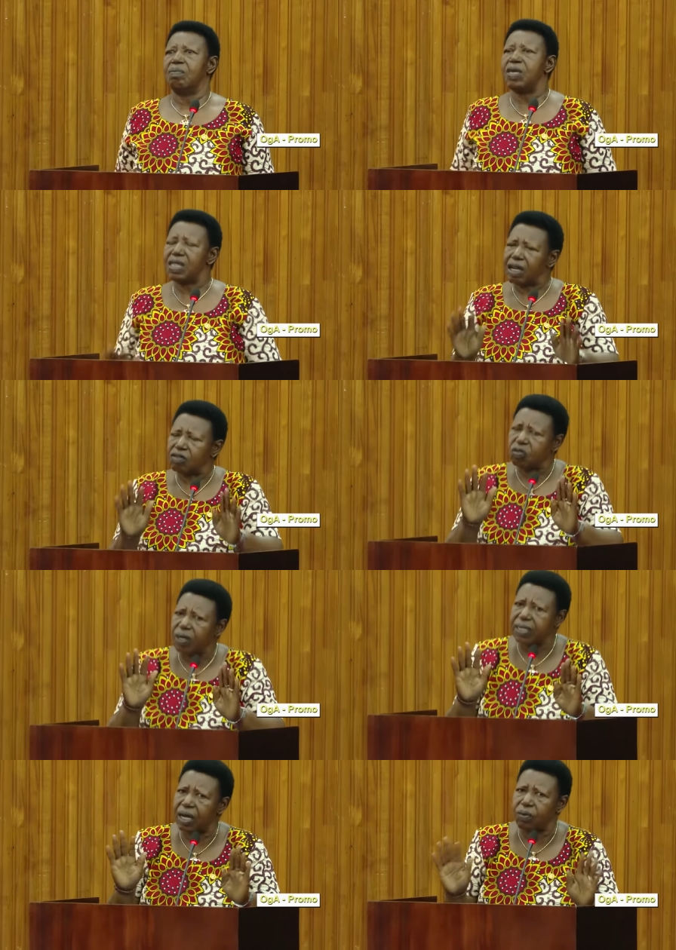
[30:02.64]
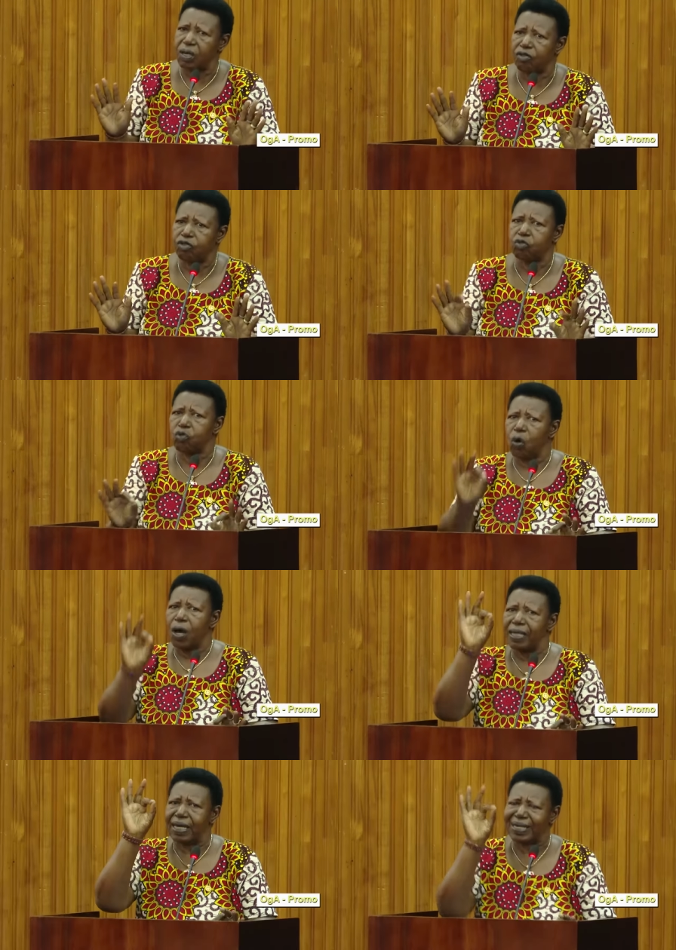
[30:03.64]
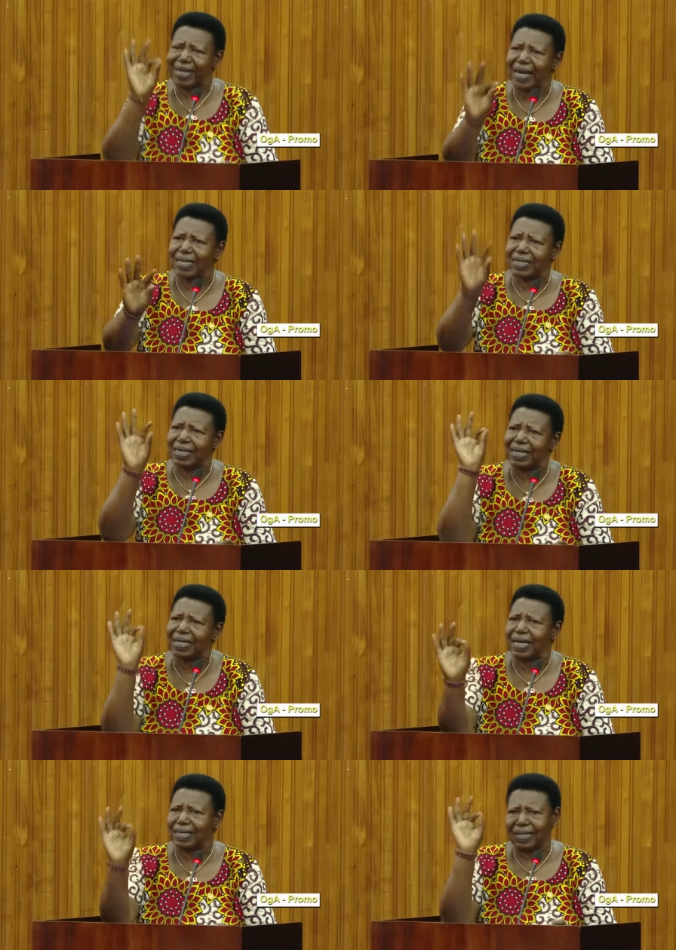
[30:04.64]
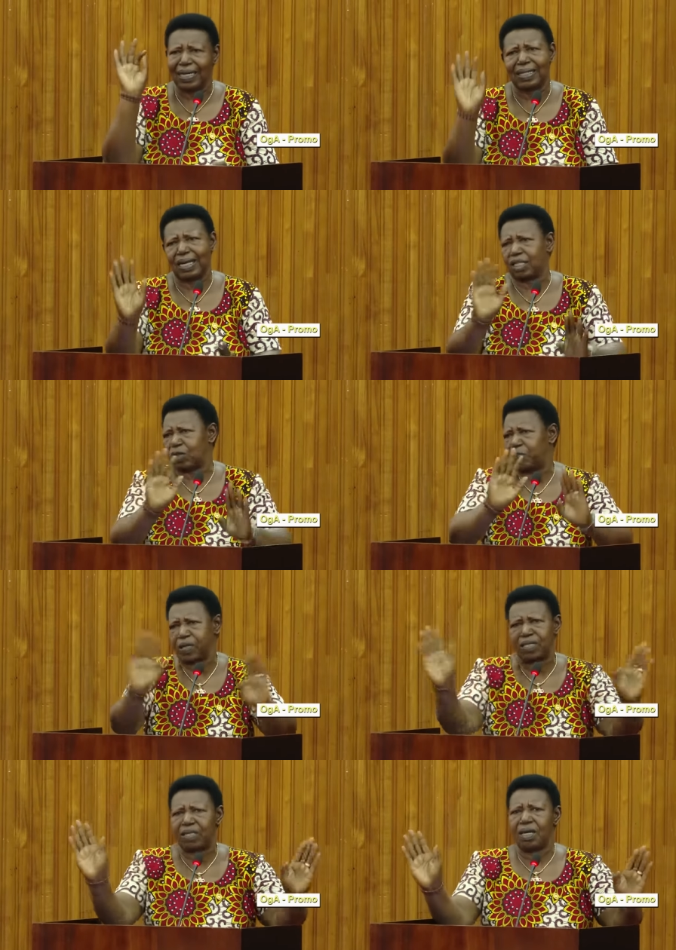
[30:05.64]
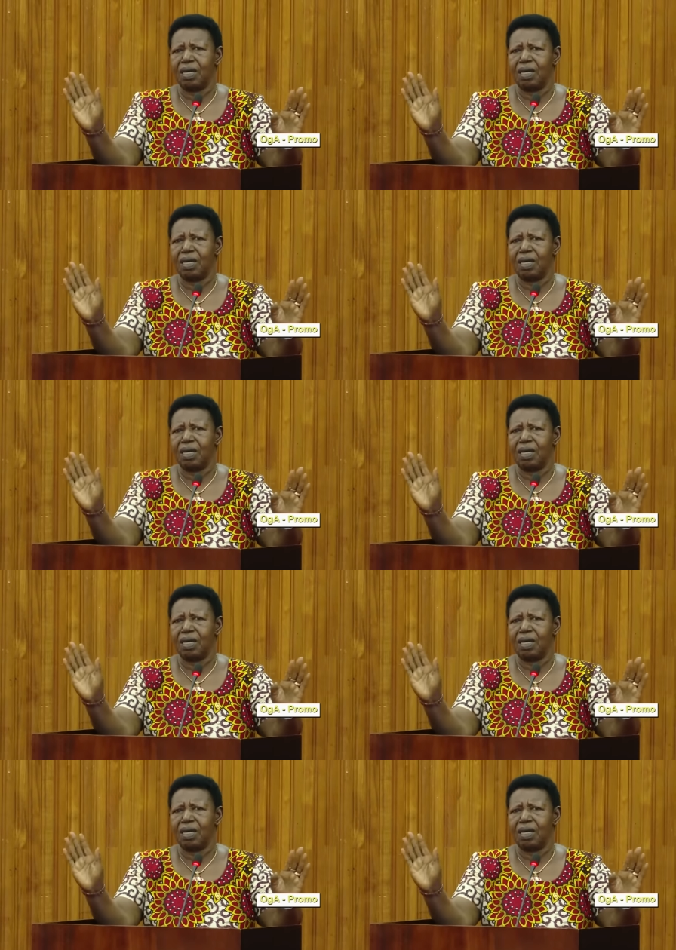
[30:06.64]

Me, that's what I leave to you. The tax, the tax, the tax, please.